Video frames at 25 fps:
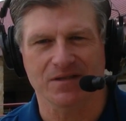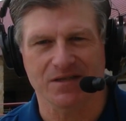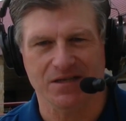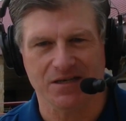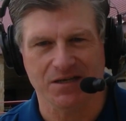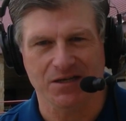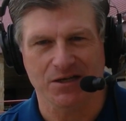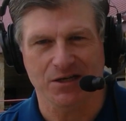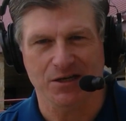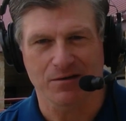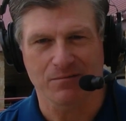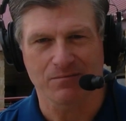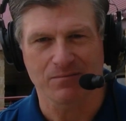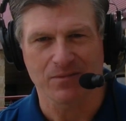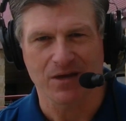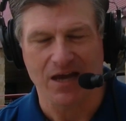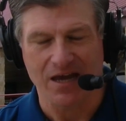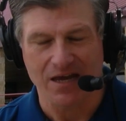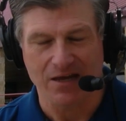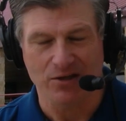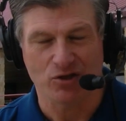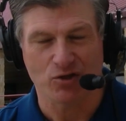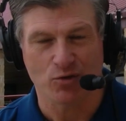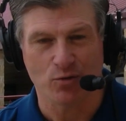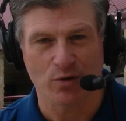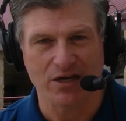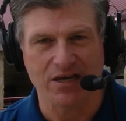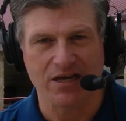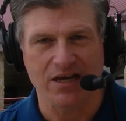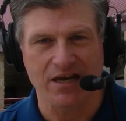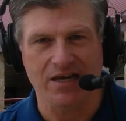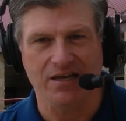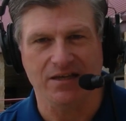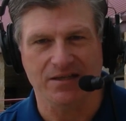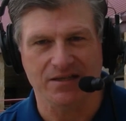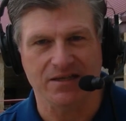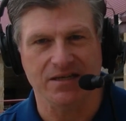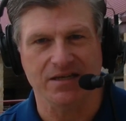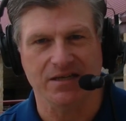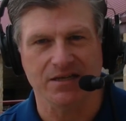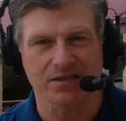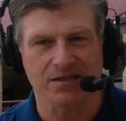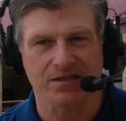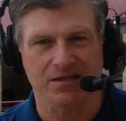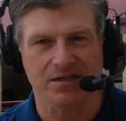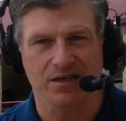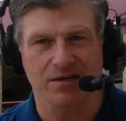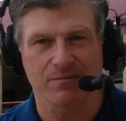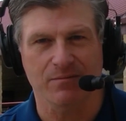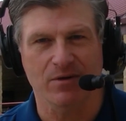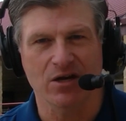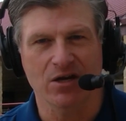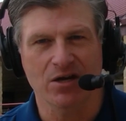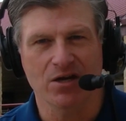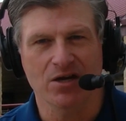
team, 2018 team,